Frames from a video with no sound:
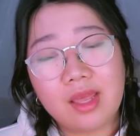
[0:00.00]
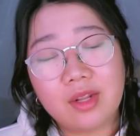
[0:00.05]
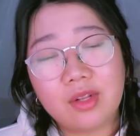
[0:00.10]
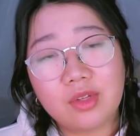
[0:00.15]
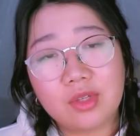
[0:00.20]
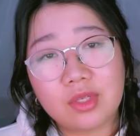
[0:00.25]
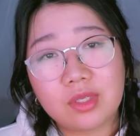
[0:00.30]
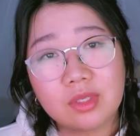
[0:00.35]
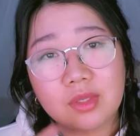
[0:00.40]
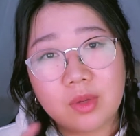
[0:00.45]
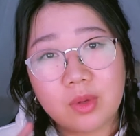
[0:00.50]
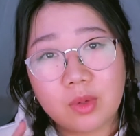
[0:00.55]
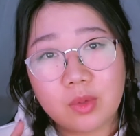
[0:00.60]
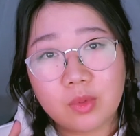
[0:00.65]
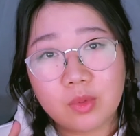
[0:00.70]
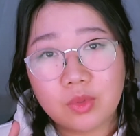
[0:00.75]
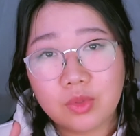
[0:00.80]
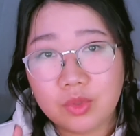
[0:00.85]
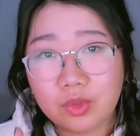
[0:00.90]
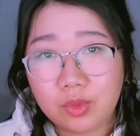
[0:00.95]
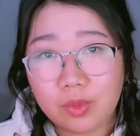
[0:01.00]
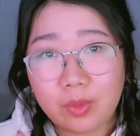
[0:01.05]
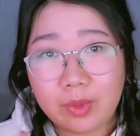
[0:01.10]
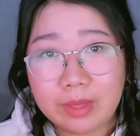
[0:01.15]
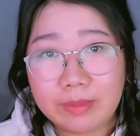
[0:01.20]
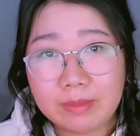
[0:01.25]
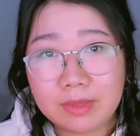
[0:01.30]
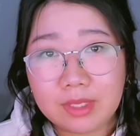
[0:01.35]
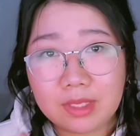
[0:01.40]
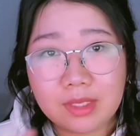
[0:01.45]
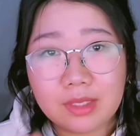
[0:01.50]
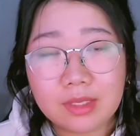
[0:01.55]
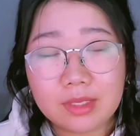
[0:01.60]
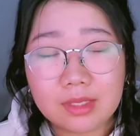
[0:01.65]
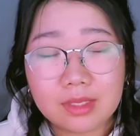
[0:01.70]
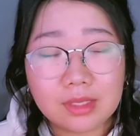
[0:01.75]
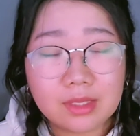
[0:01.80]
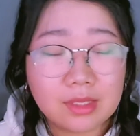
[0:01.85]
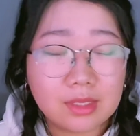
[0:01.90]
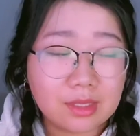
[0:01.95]
and just go to the
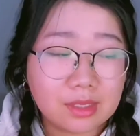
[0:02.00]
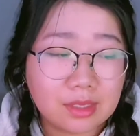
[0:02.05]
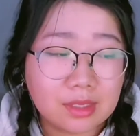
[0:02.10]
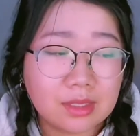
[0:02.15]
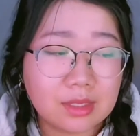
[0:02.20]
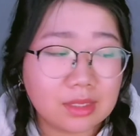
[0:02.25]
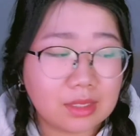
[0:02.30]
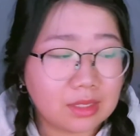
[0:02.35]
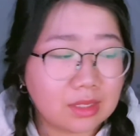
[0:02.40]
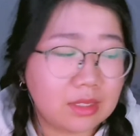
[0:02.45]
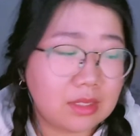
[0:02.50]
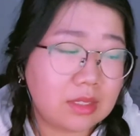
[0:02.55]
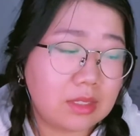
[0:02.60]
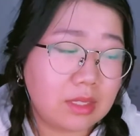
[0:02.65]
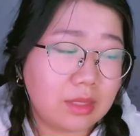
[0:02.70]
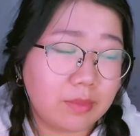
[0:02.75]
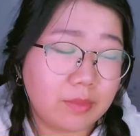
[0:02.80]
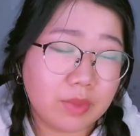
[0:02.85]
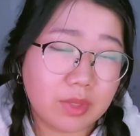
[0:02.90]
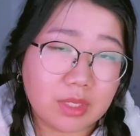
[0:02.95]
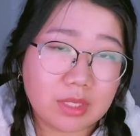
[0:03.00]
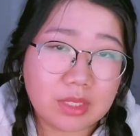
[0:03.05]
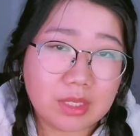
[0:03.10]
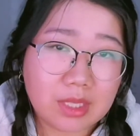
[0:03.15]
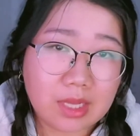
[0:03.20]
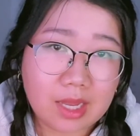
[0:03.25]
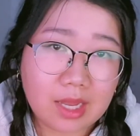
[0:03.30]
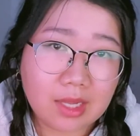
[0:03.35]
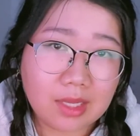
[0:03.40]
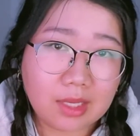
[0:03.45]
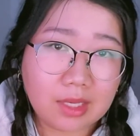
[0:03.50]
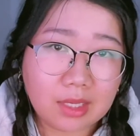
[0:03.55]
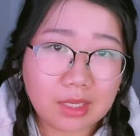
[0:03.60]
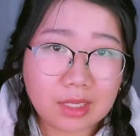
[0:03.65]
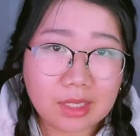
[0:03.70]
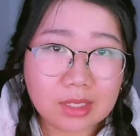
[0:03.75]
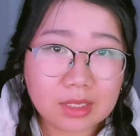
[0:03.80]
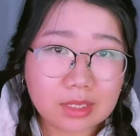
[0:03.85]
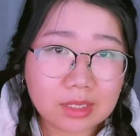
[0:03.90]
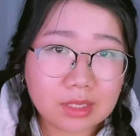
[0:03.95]
websites
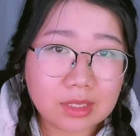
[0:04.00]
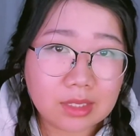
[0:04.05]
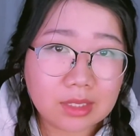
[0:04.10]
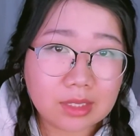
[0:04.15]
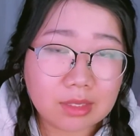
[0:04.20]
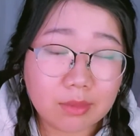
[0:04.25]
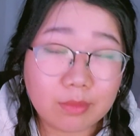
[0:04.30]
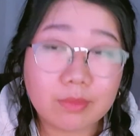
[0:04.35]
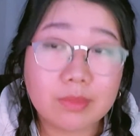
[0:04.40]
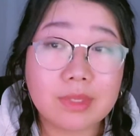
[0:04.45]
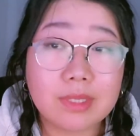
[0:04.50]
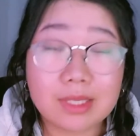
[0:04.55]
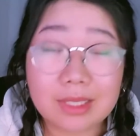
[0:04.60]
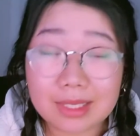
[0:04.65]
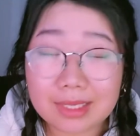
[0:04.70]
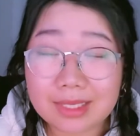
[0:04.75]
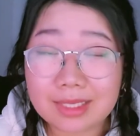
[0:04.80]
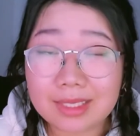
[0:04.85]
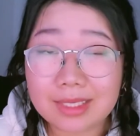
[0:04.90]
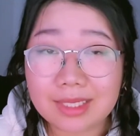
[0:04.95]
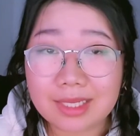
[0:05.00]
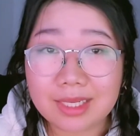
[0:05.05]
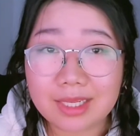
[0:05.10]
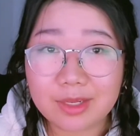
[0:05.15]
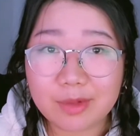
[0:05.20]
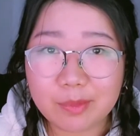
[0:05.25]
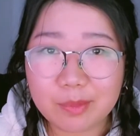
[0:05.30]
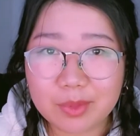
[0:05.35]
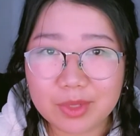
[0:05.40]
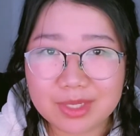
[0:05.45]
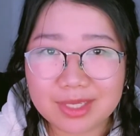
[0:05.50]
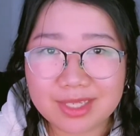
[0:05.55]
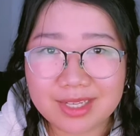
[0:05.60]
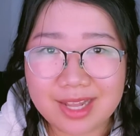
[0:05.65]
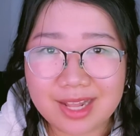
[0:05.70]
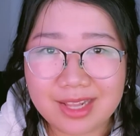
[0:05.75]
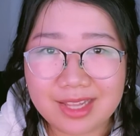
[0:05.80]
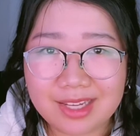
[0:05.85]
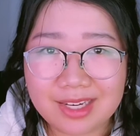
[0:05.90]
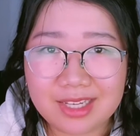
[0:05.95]

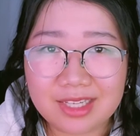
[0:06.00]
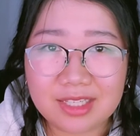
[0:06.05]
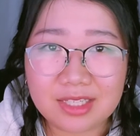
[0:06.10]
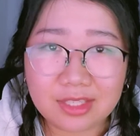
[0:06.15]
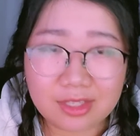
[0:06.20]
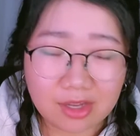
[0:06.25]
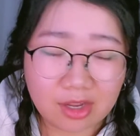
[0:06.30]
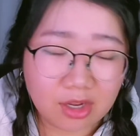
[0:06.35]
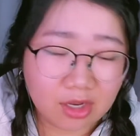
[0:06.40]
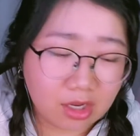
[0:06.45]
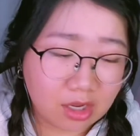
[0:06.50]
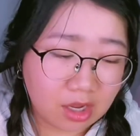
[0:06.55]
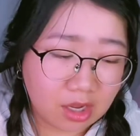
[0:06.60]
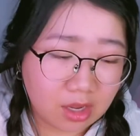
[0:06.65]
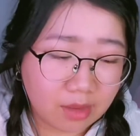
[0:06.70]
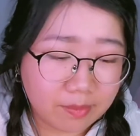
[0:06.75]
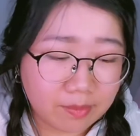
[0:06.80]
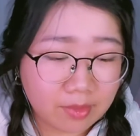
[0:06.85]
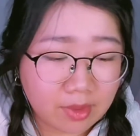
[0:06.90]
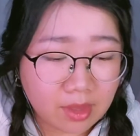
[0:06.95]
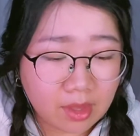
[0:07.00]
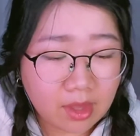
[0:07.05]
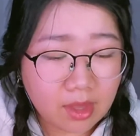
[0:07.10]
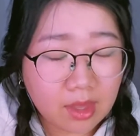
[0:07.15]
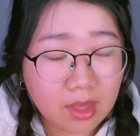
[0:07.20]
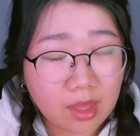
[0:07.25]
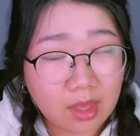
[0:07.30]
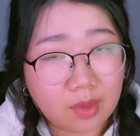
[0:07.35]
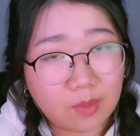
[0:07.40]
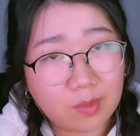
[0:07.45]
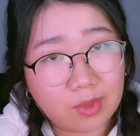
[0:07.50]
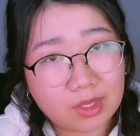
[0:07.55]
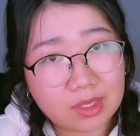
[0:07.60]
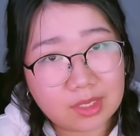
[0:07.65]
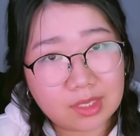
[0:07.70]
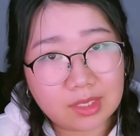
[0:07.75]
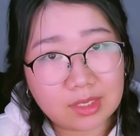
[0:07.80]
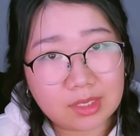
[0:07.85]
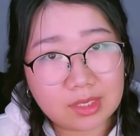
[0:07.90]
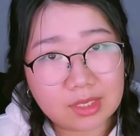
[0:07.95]
16personalities.com, and we
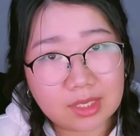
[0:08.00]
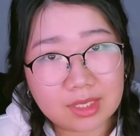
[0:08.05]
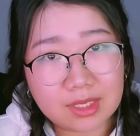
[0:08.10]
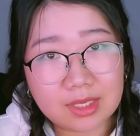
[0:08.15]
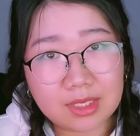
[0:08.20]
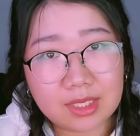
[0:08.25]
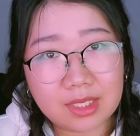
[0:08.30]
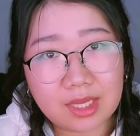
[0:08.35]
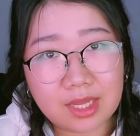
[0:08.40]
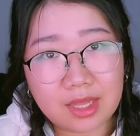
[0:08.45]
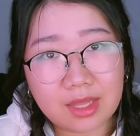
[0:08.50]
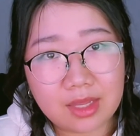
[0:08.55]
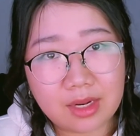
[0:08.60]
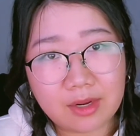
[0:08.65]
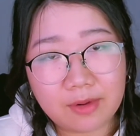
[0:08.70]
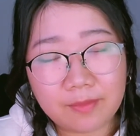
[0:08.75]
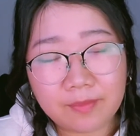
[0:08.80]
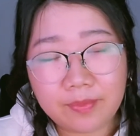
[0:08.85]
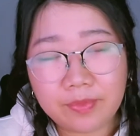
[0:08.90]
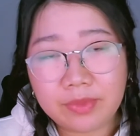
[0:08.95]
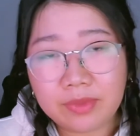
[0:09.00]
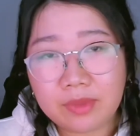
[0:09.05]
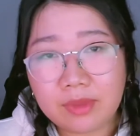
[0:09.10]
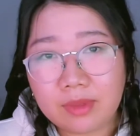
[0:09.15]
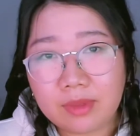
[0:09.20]
can take the test together.